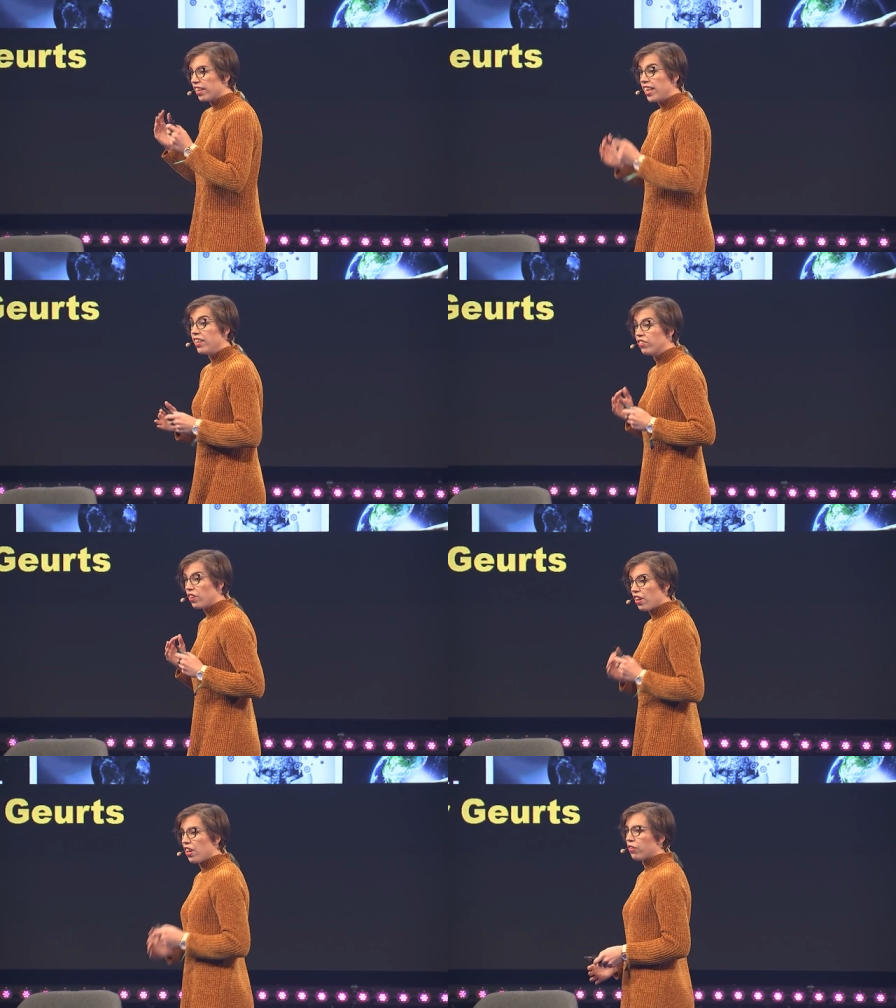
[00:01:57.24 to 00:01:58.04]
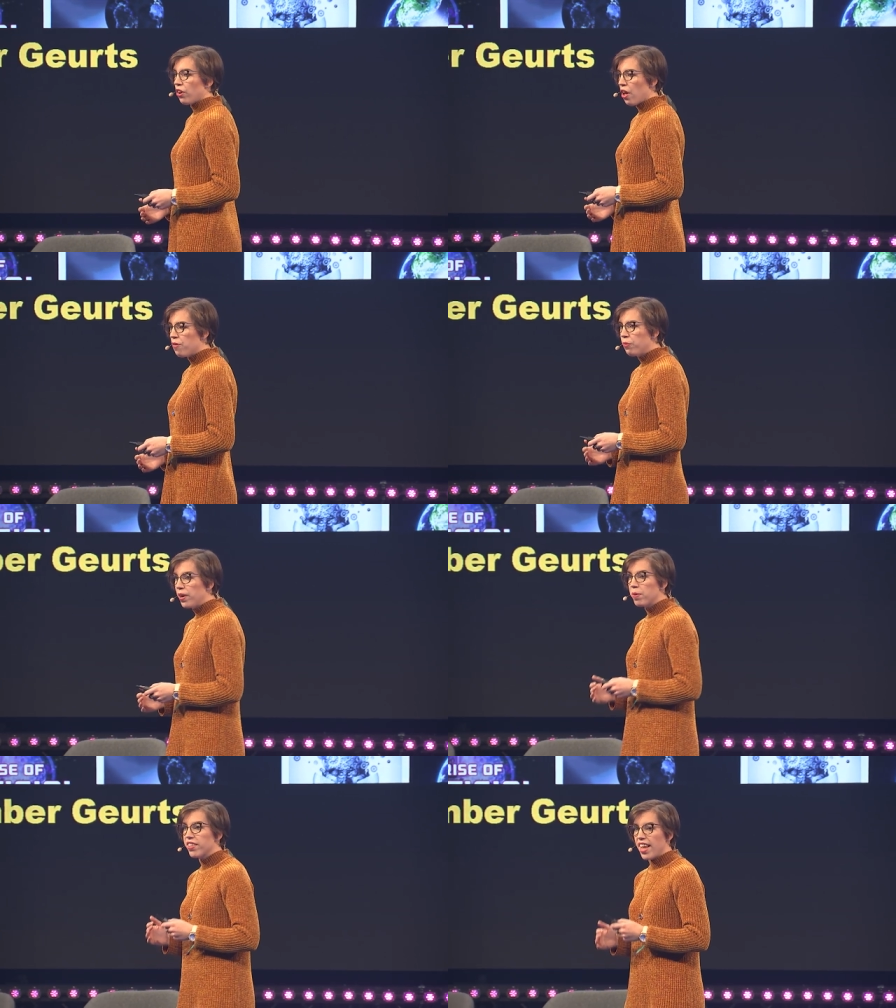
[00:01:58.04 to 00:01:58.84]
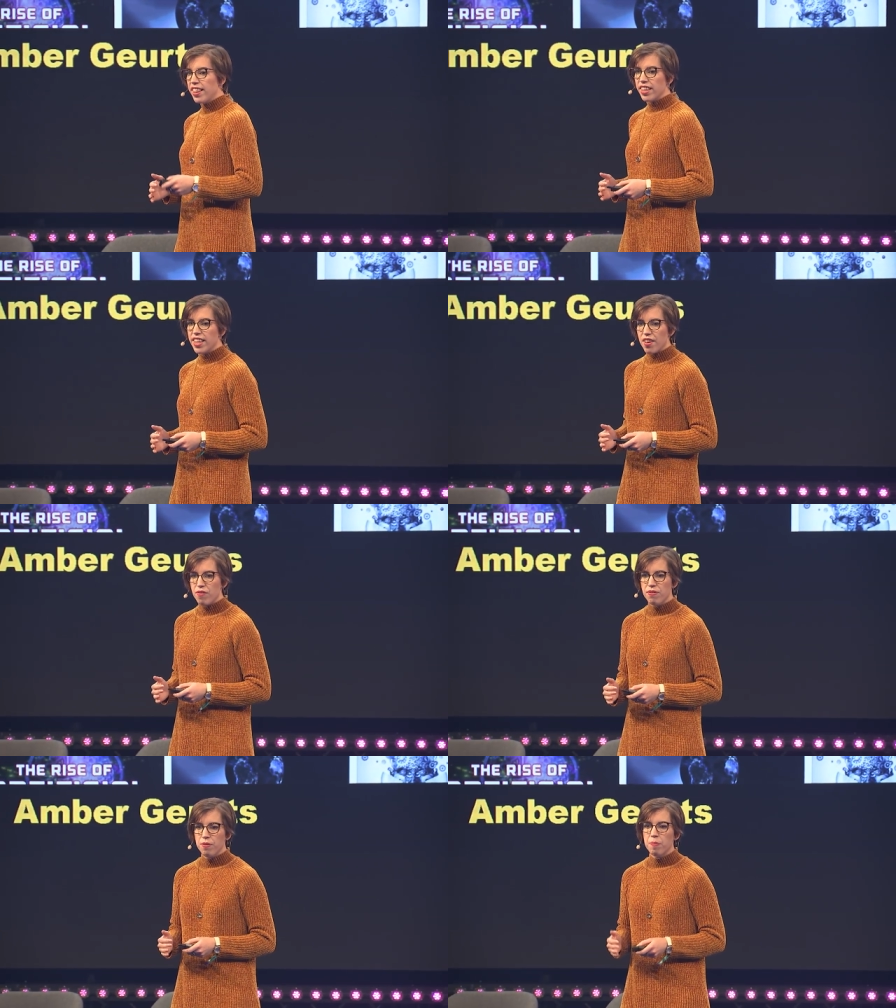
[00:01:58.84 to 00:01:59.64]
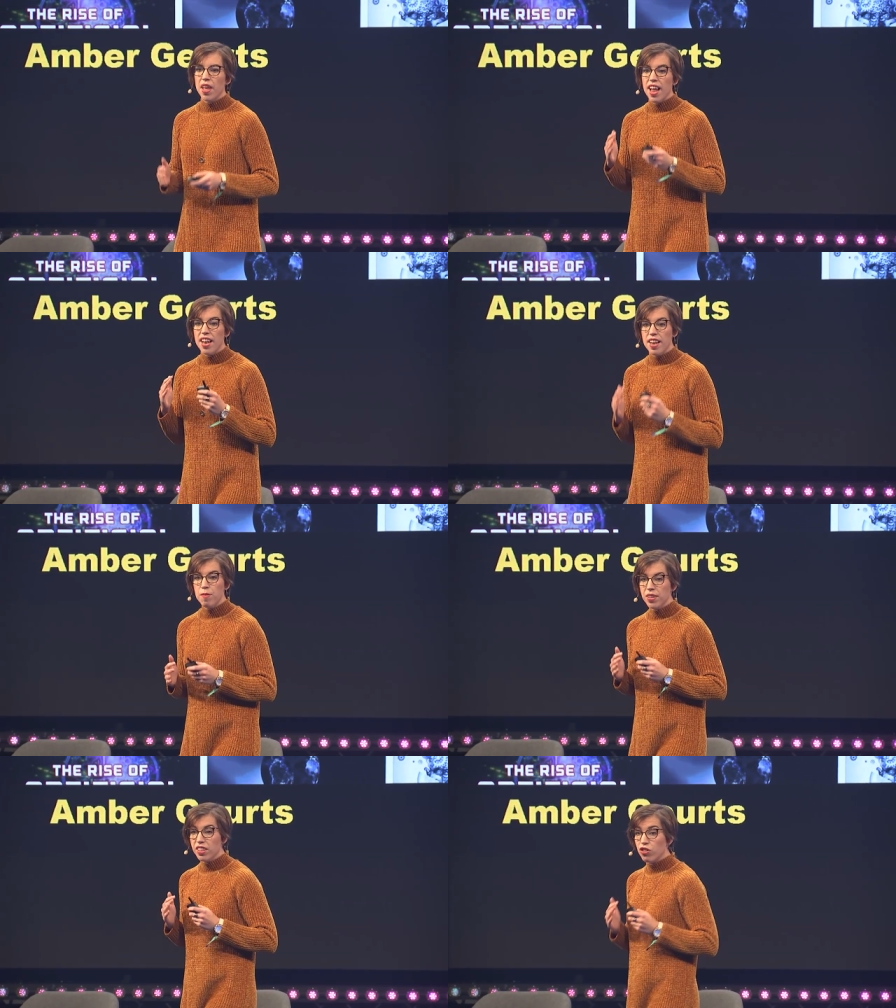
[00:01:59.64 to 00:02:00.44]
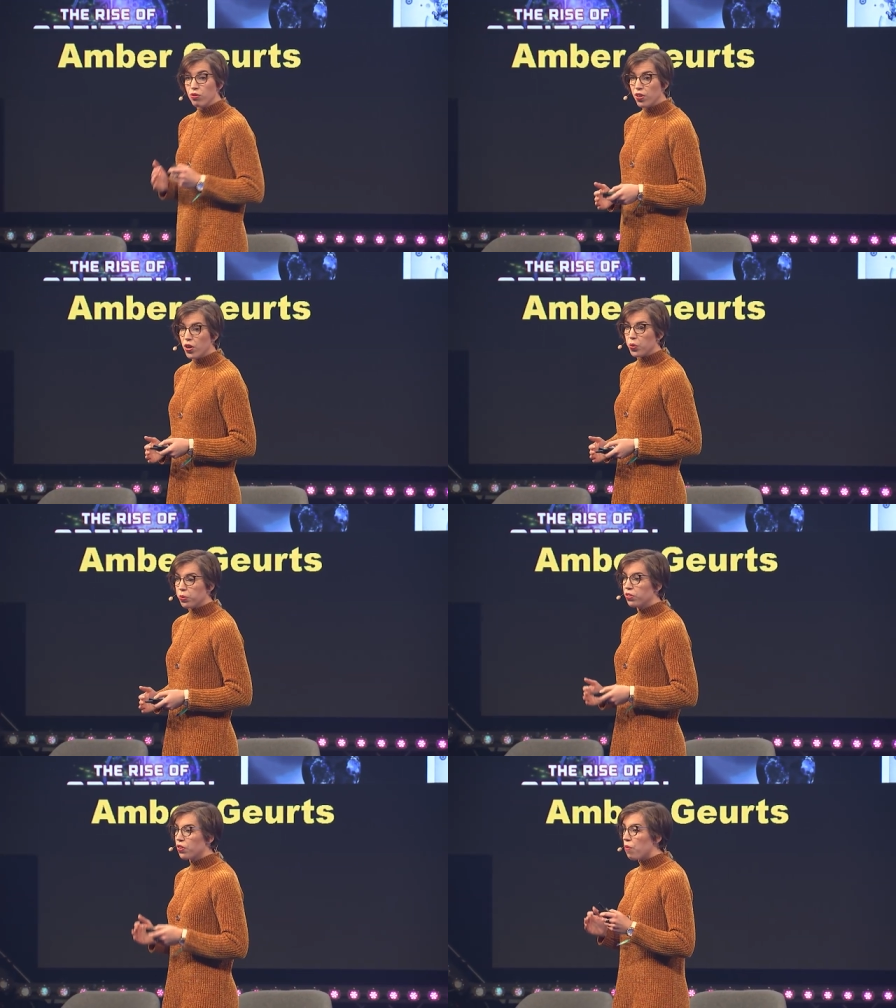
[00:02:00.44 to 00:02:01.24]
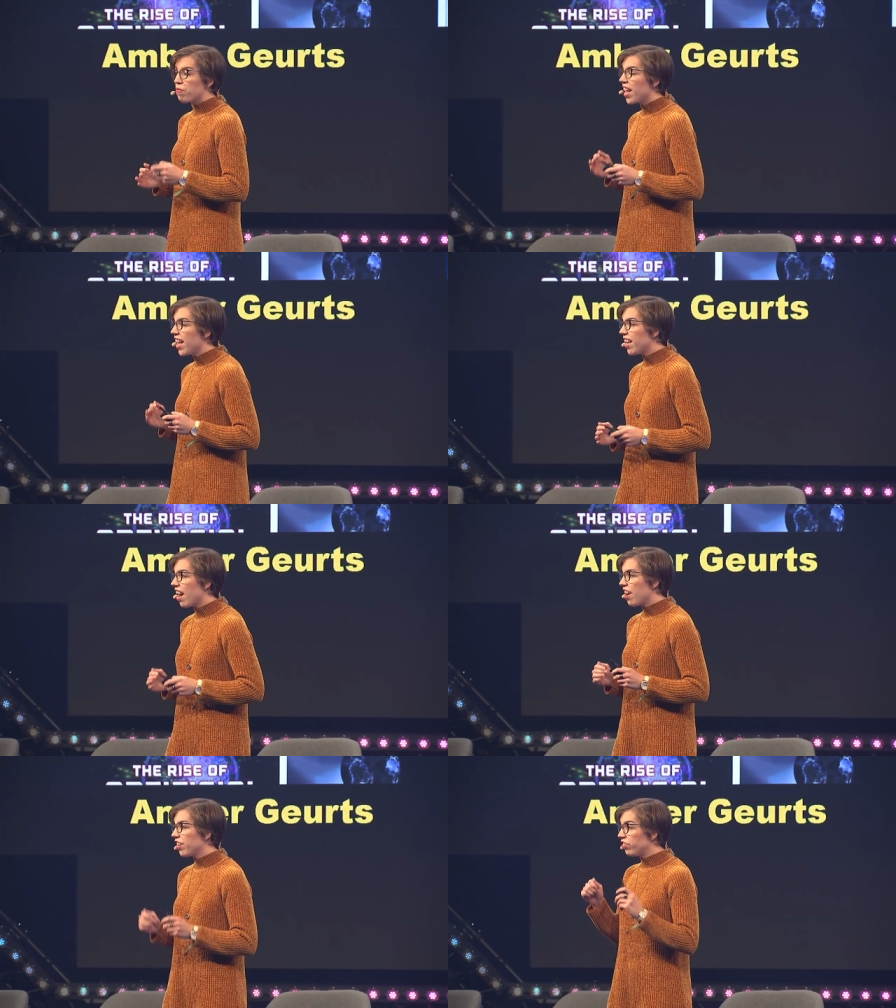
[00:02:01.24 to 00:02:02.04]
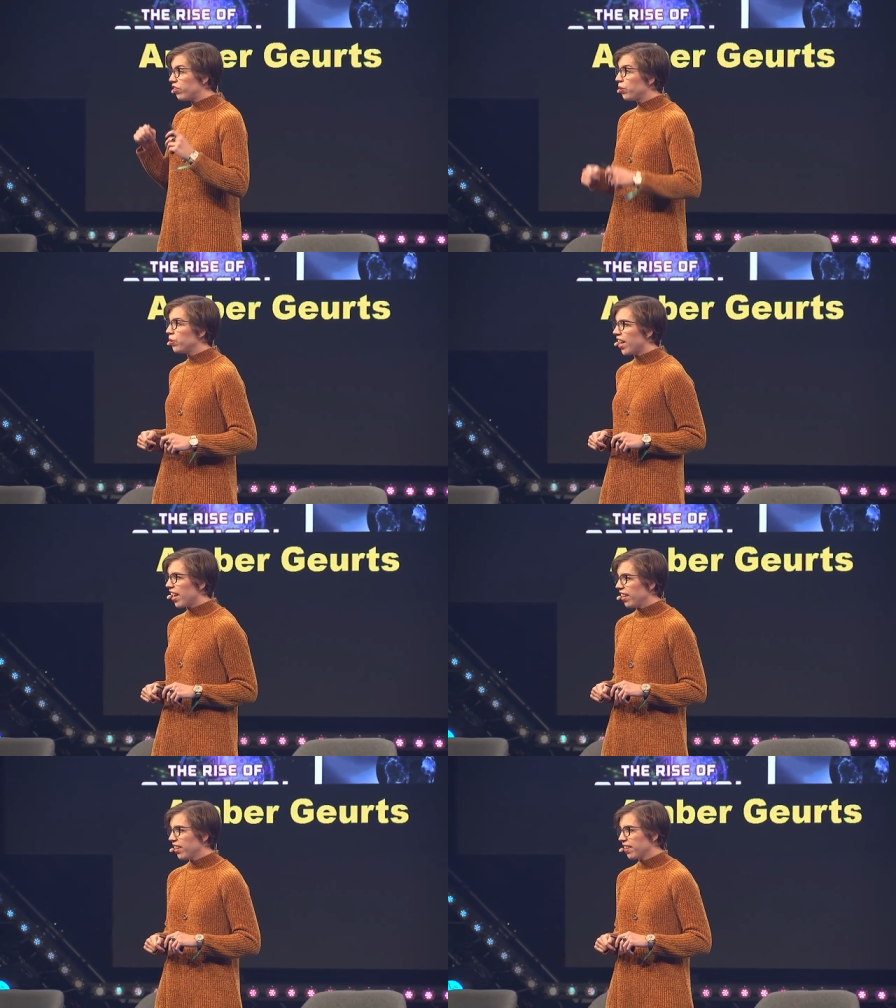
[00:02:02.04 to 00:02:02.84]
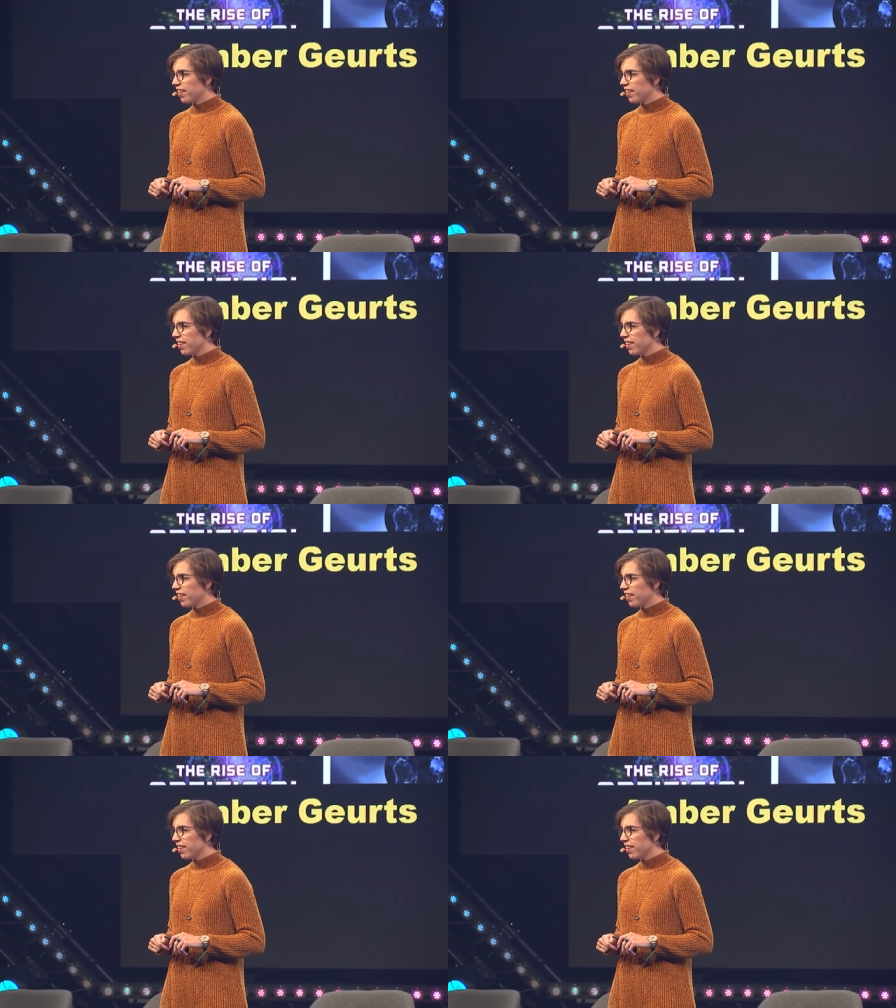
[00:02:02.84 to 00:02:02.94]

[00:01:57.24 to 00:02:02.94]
These unrepresentative and limited views of A I today